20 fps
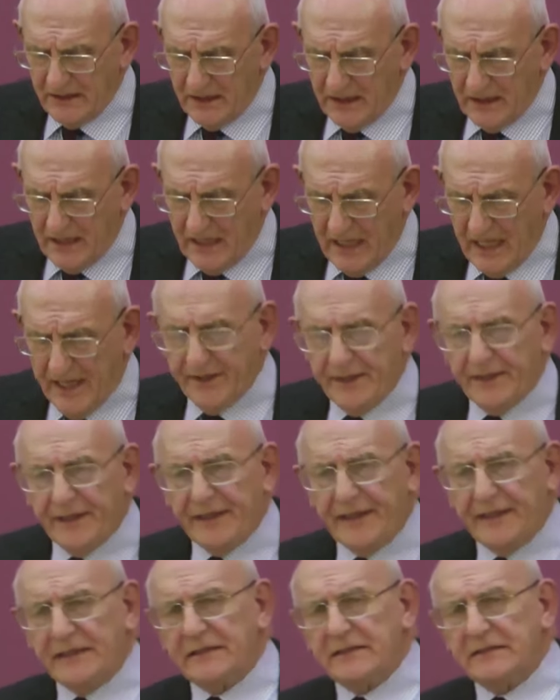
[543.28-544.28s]
And
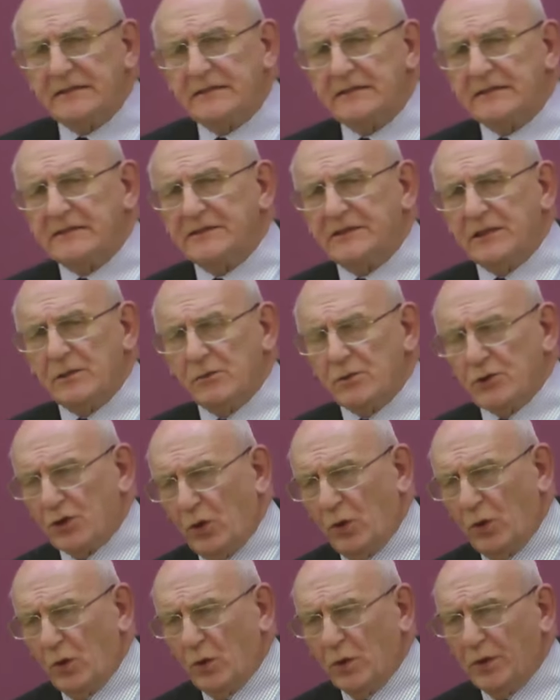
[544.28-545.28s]
she was
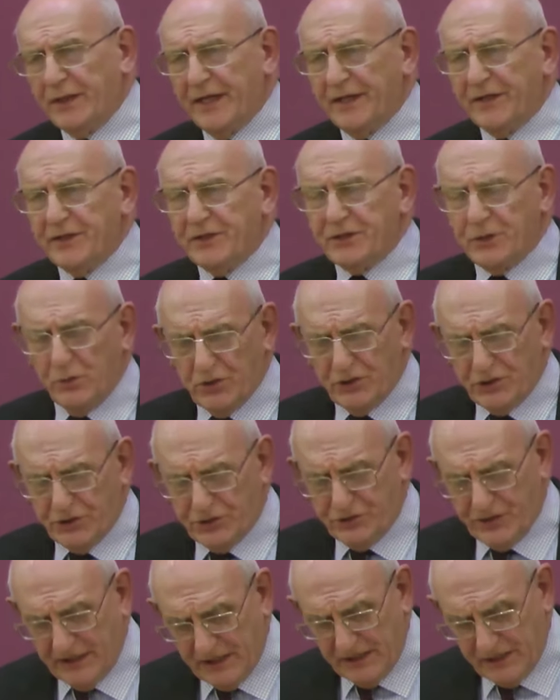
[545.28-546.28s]
old and she was
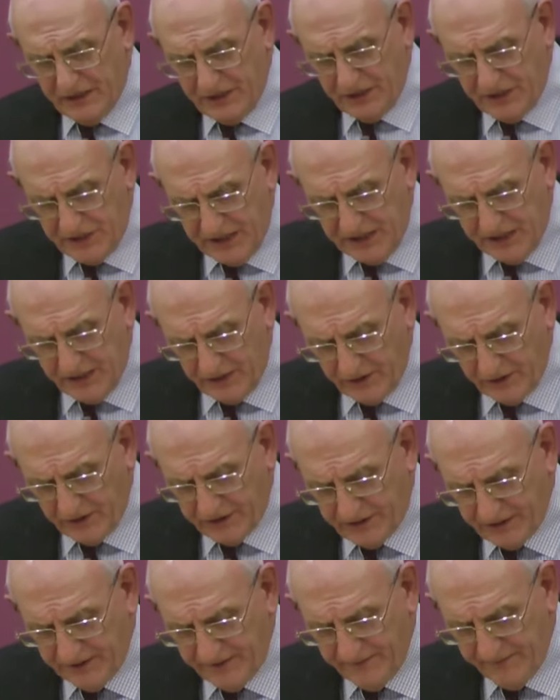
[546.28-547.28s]
stricken in
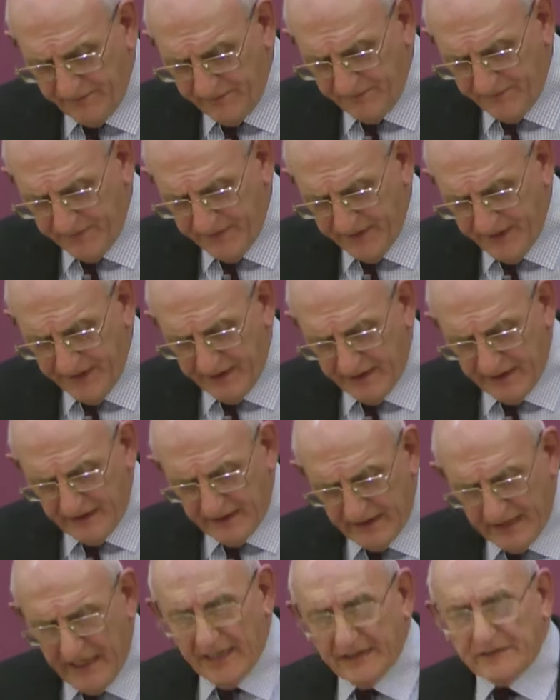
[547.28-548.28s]
years.
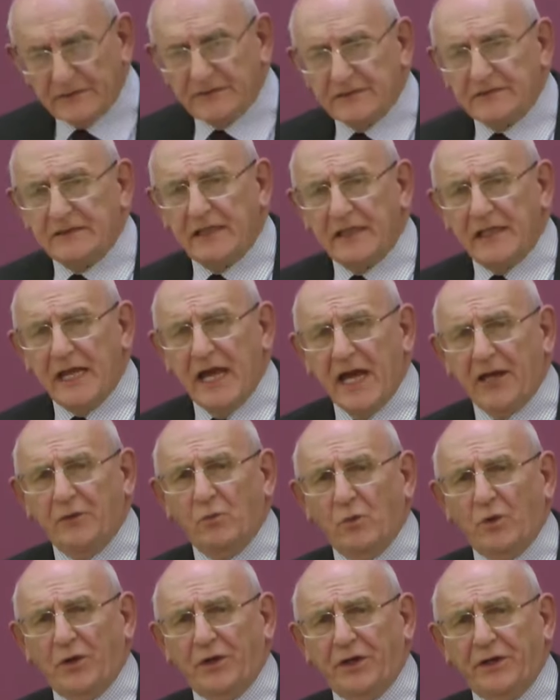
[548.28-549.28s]
And then
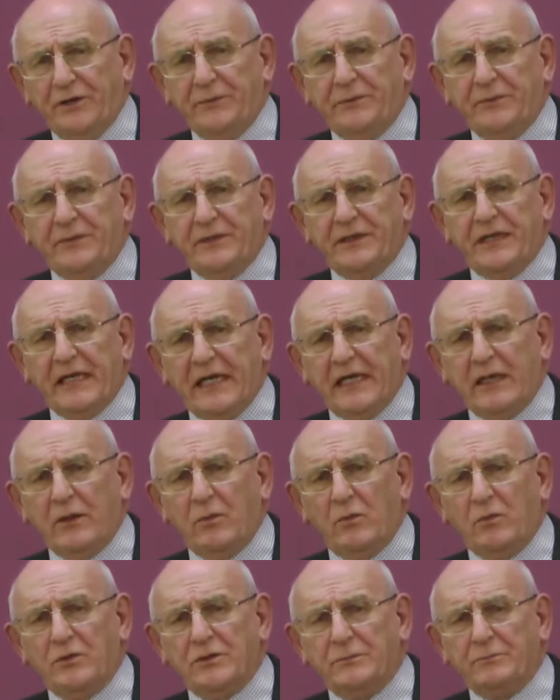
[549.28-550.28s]
one day,
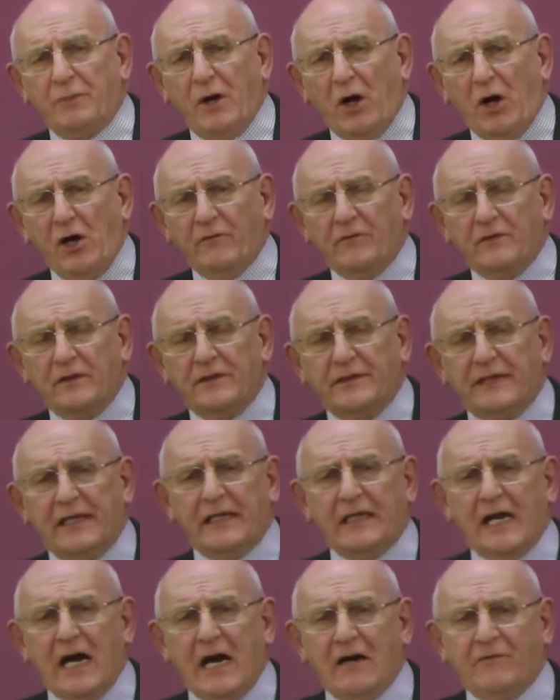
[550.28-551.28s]
one powerful day,
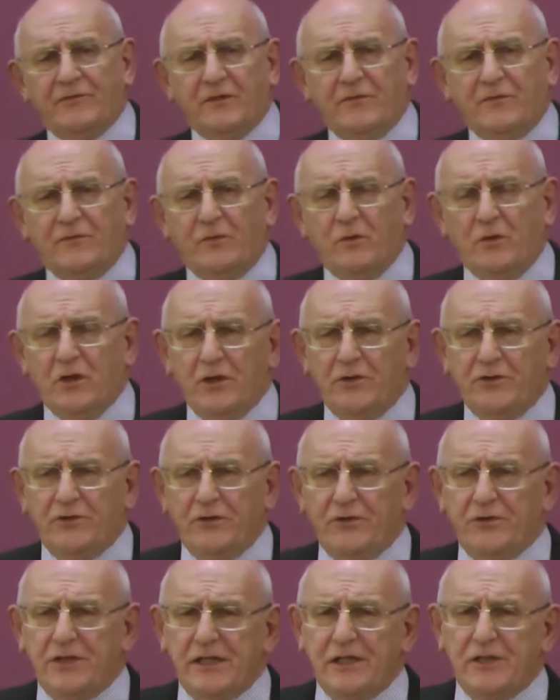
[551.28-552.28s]
after
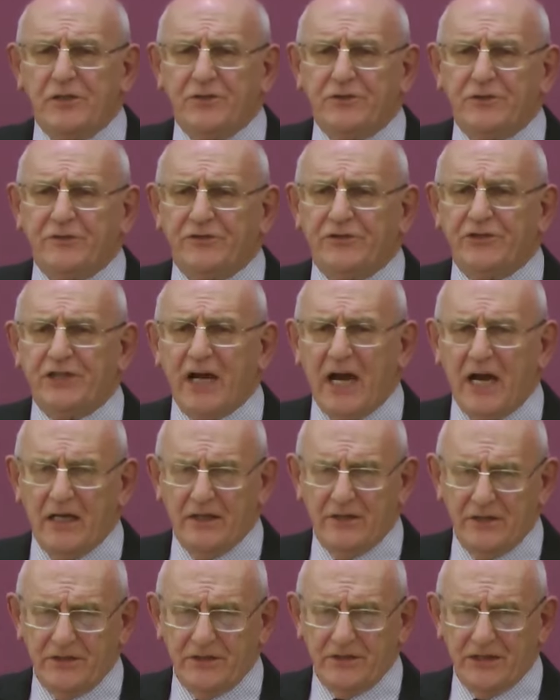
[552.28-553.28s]
400 years of
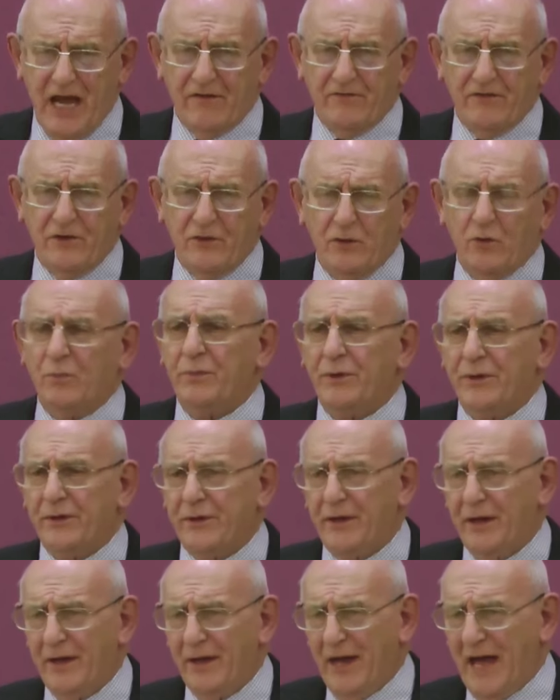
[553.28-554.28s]
silence, heaven opened,
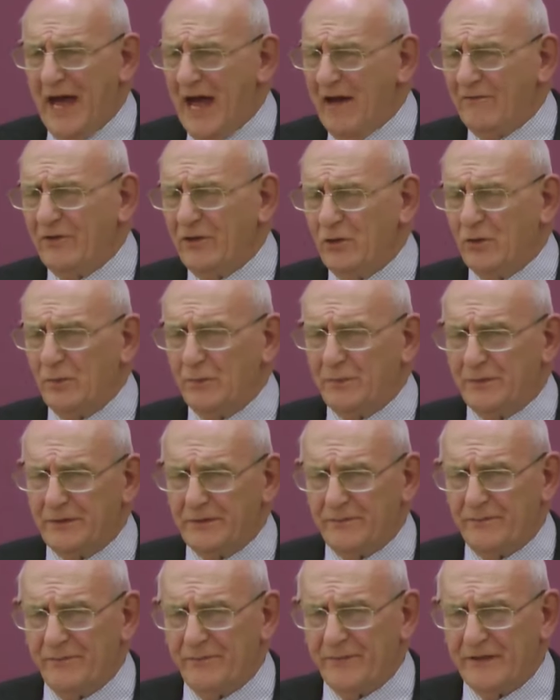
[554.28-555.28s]

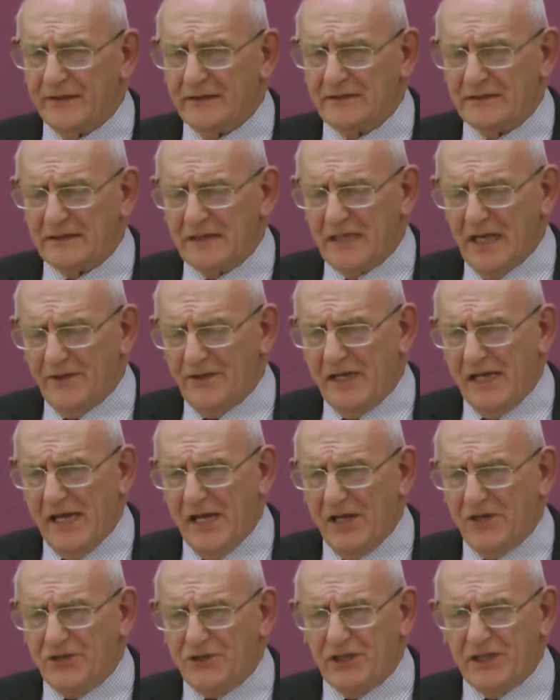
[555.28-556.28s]
and the
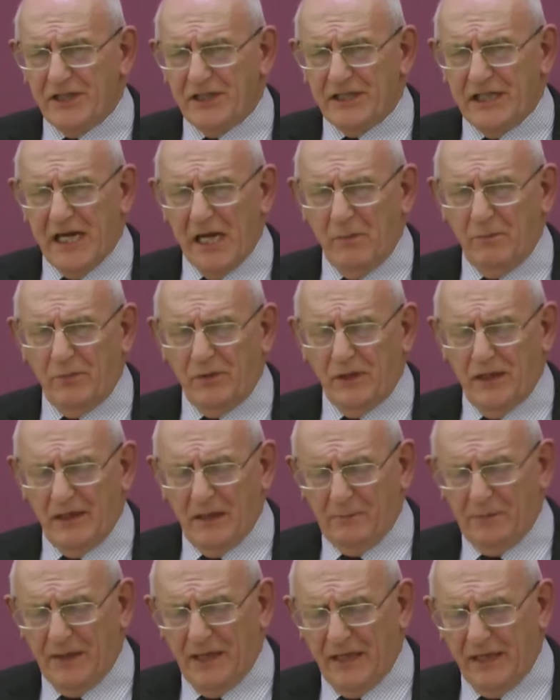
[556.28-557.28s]
angel Gabriel
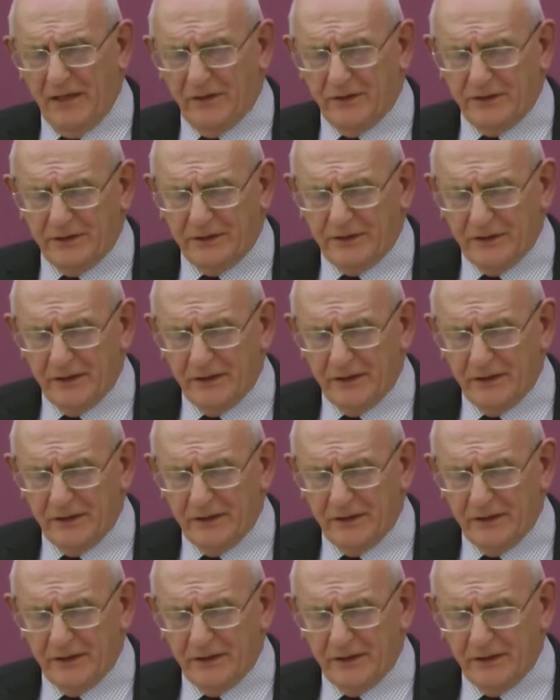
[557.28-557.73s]
appeared